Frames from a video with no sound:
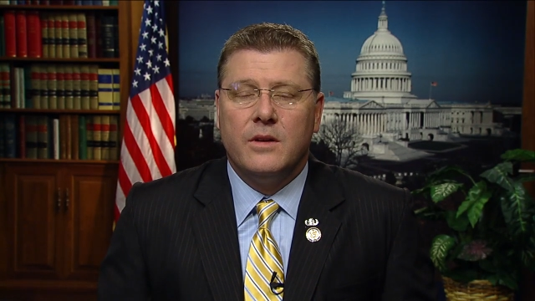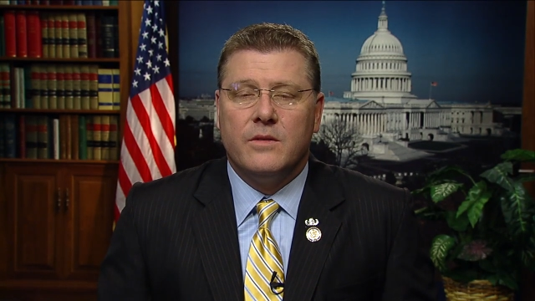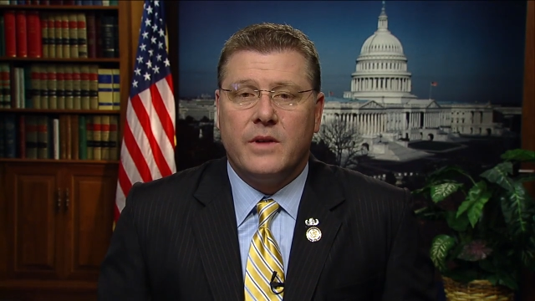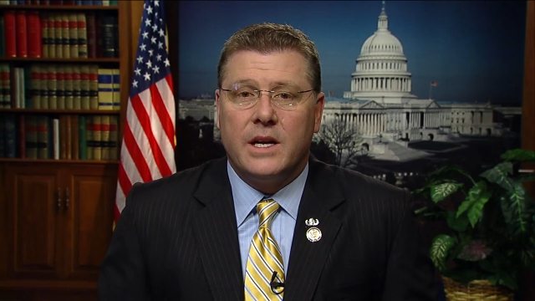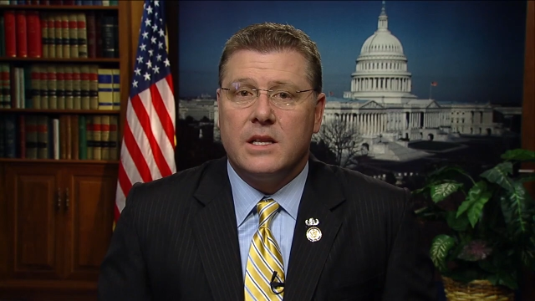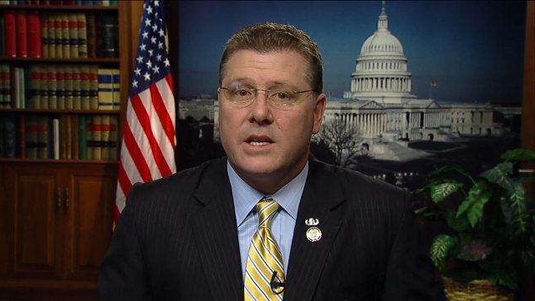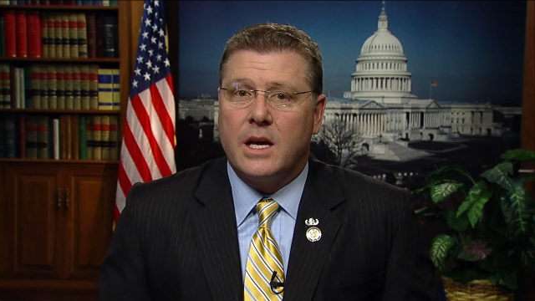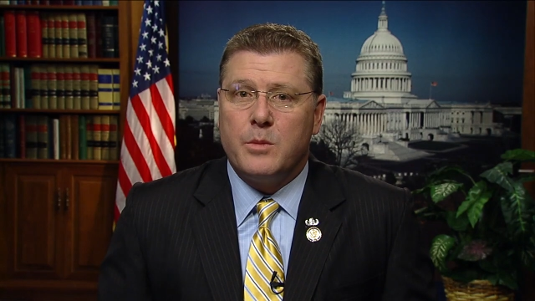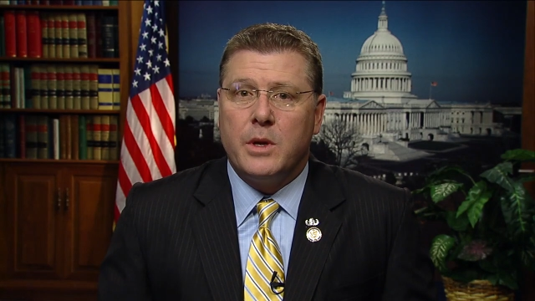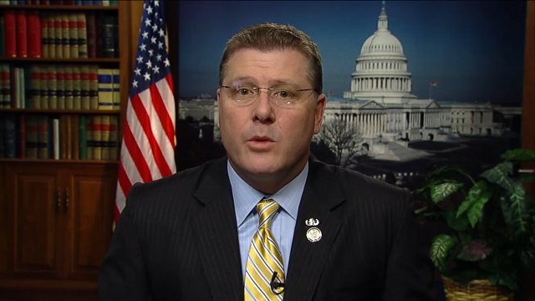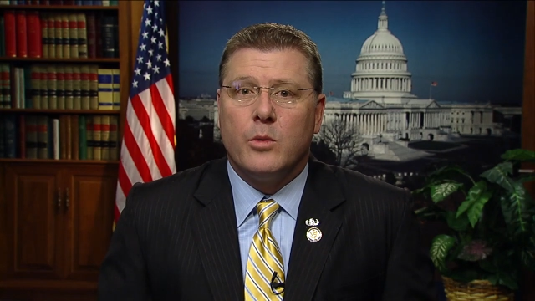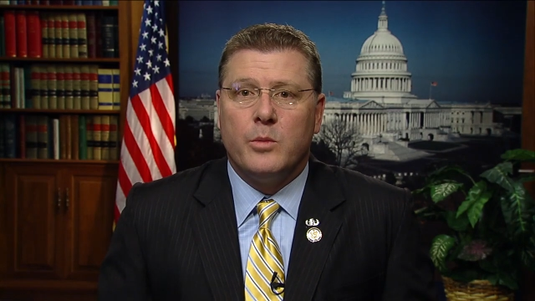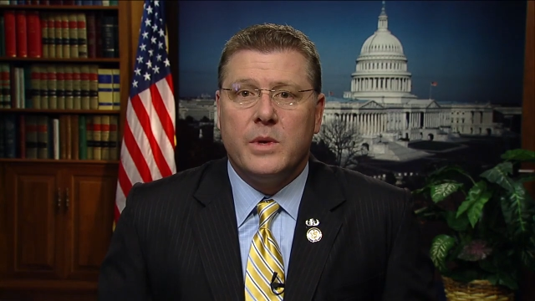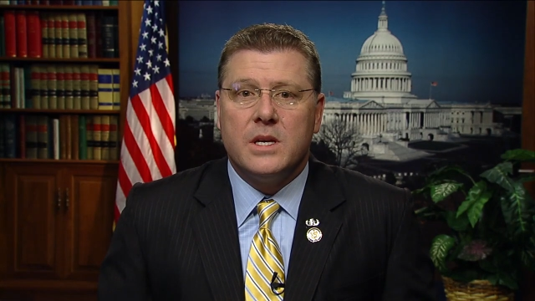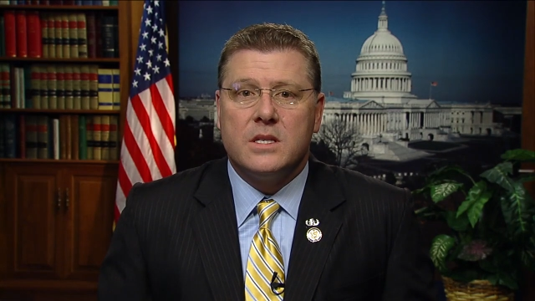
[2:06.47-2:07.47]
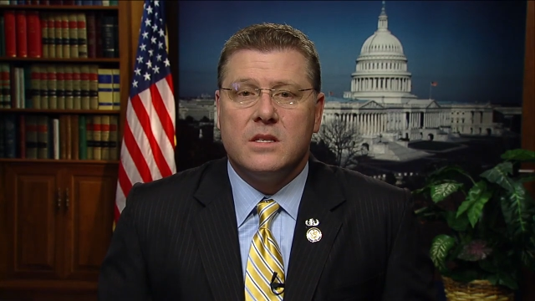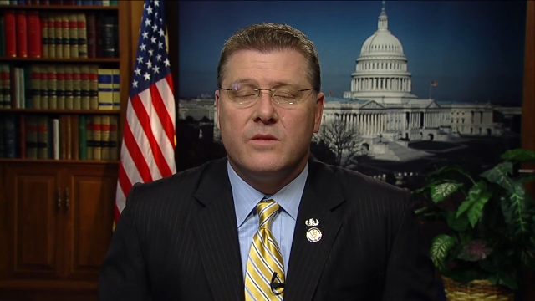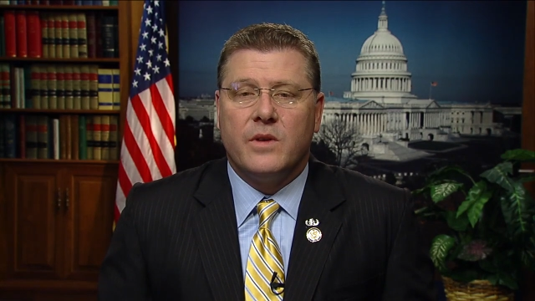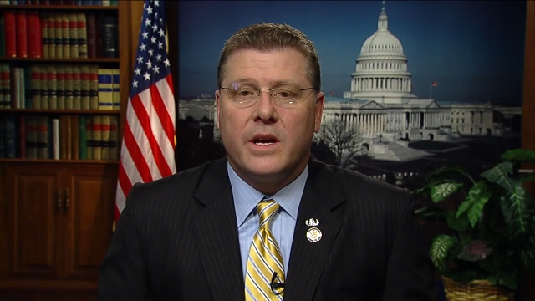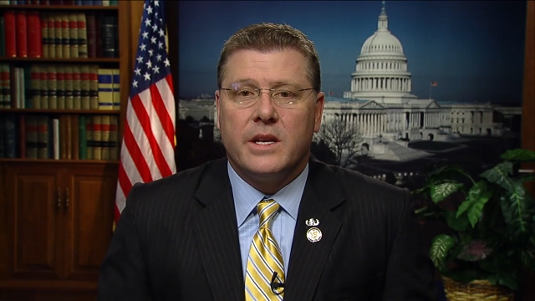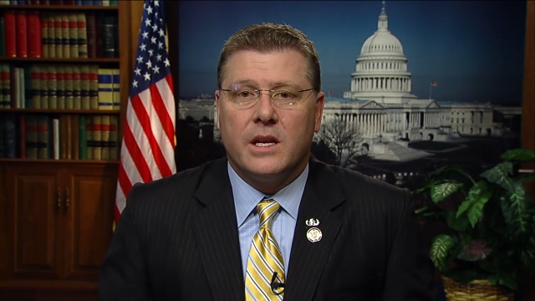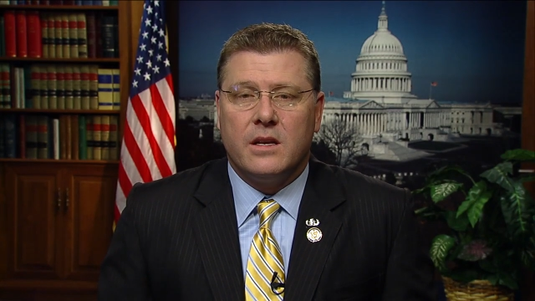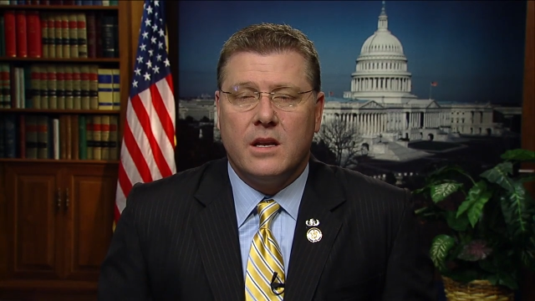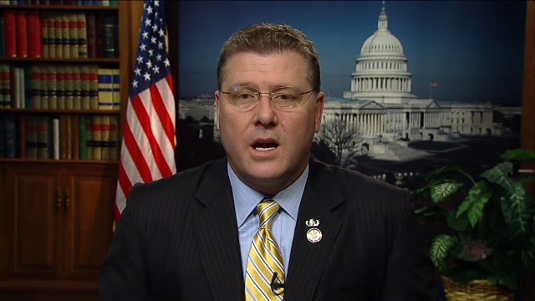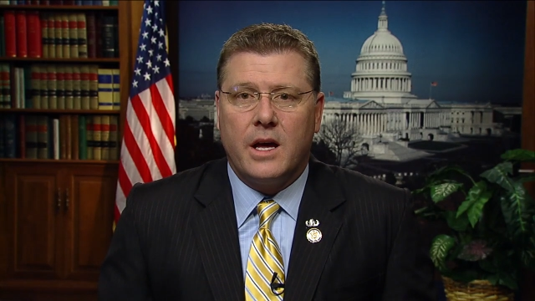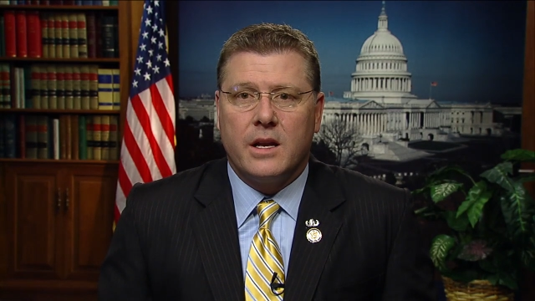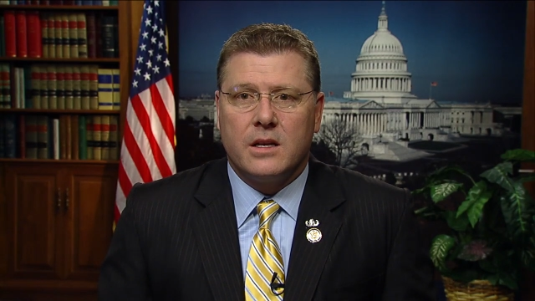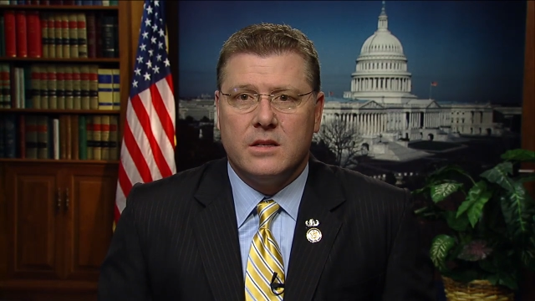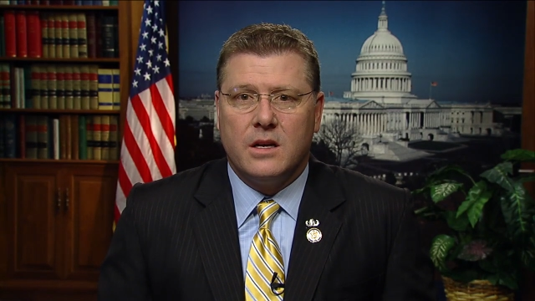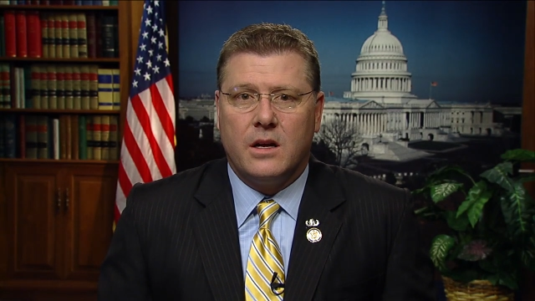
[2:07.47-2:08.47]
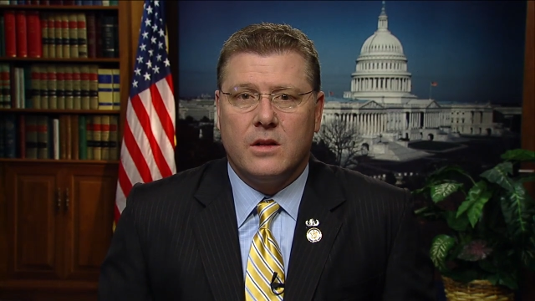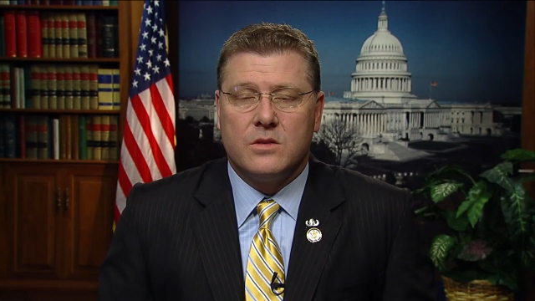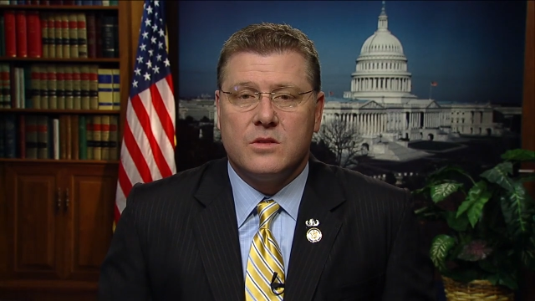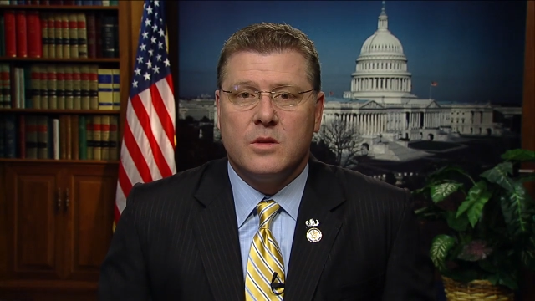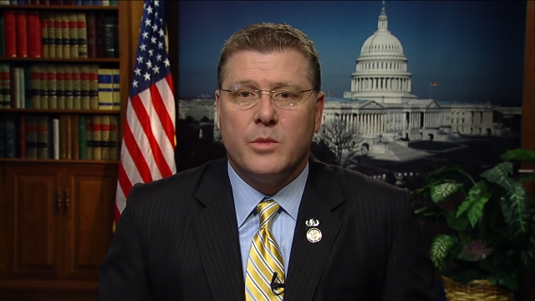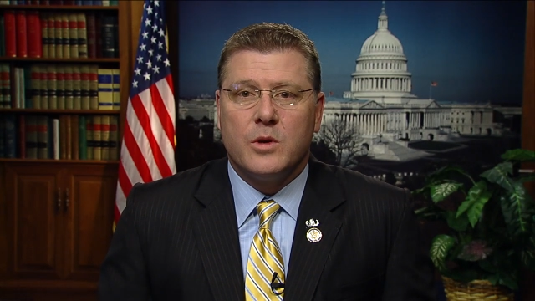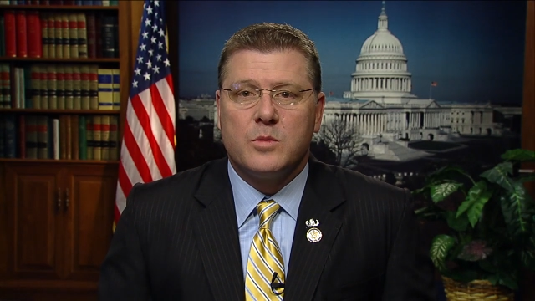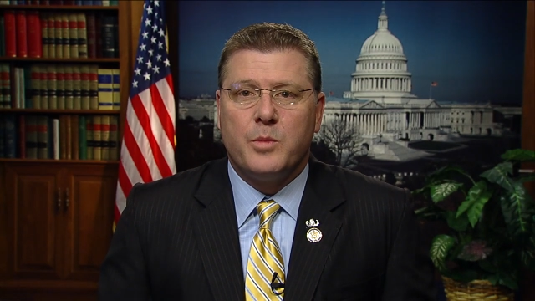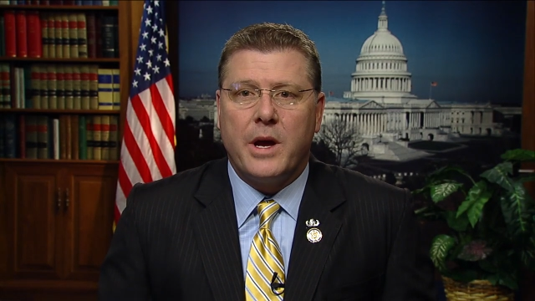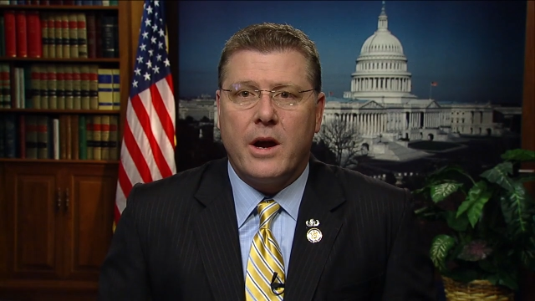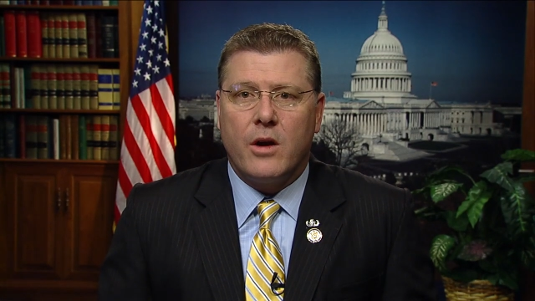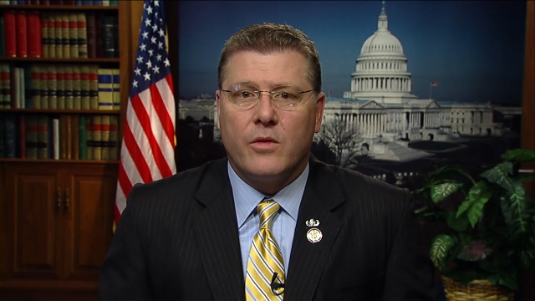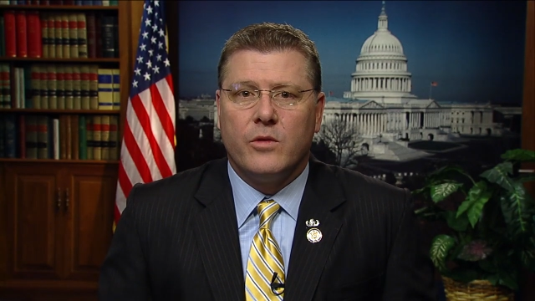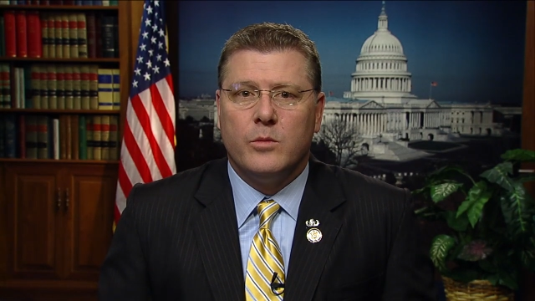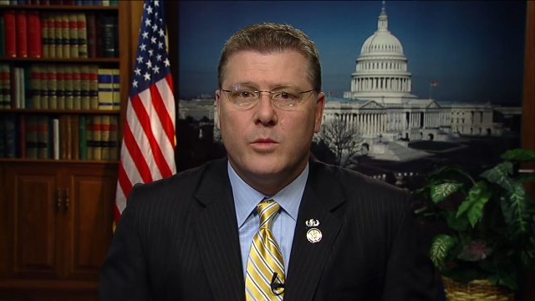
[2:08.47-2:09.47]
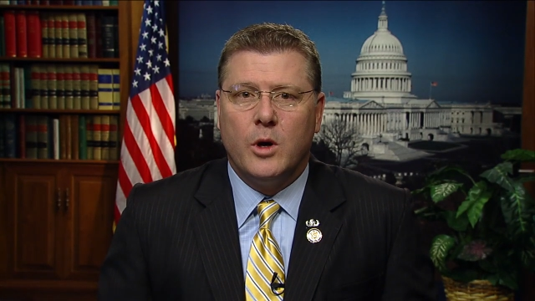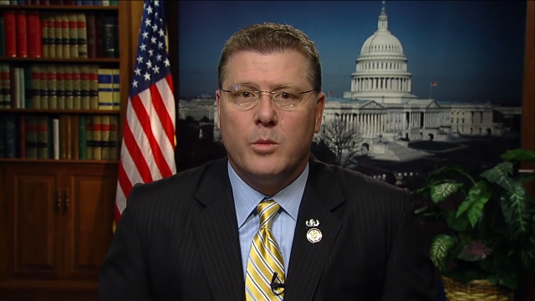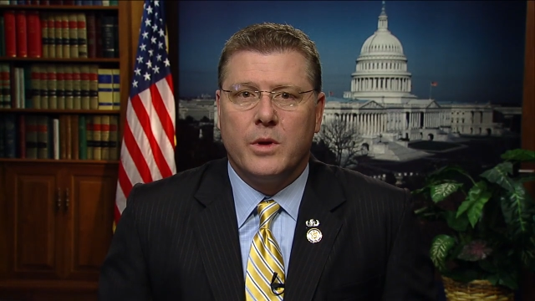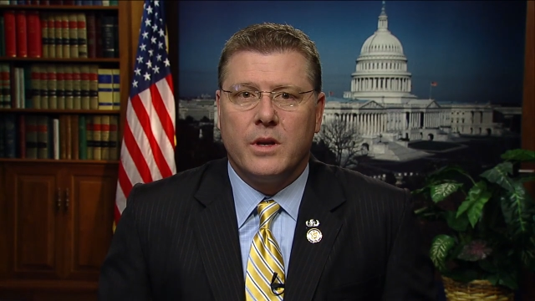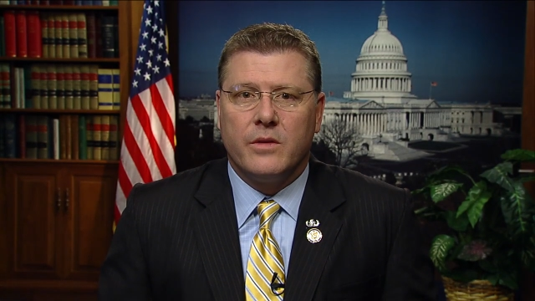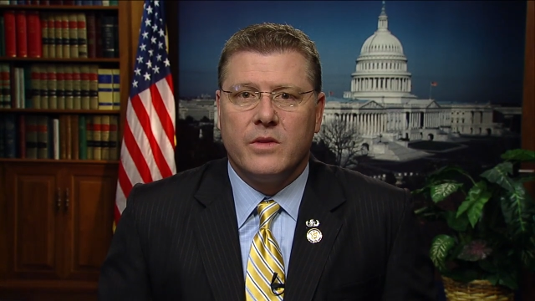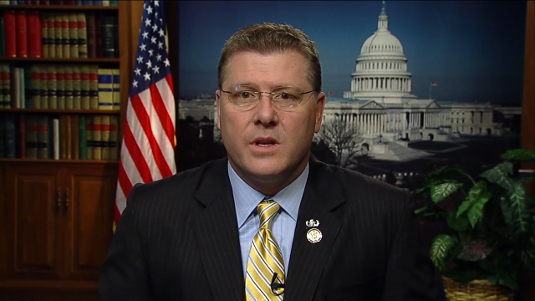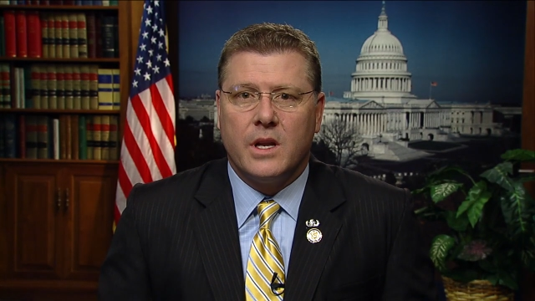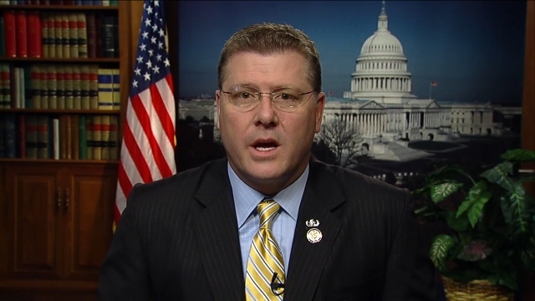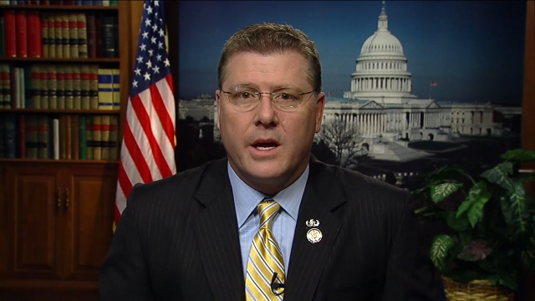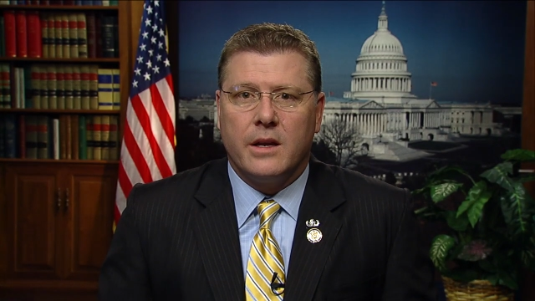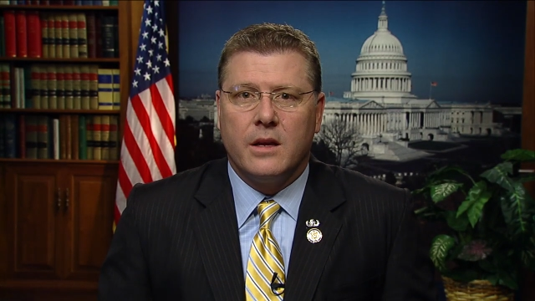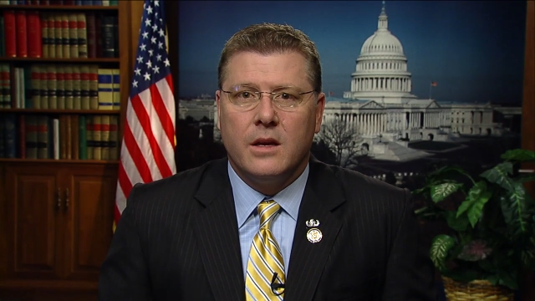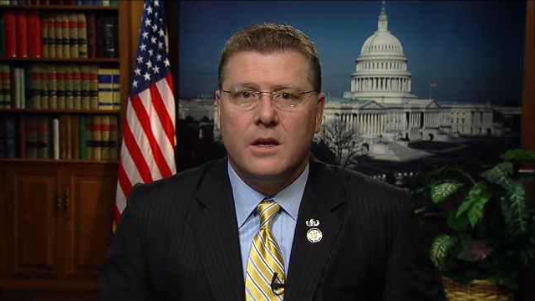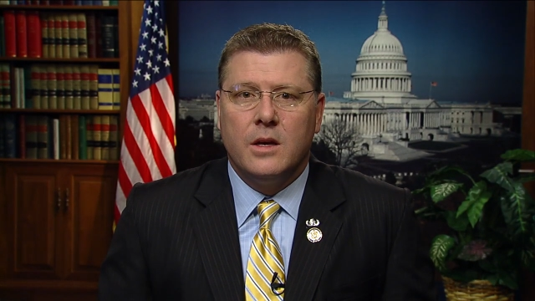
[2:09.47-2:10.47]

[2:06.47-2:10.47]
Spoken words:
Finally, I'd be remiss if I did not acknowledge the most powerful moment of the night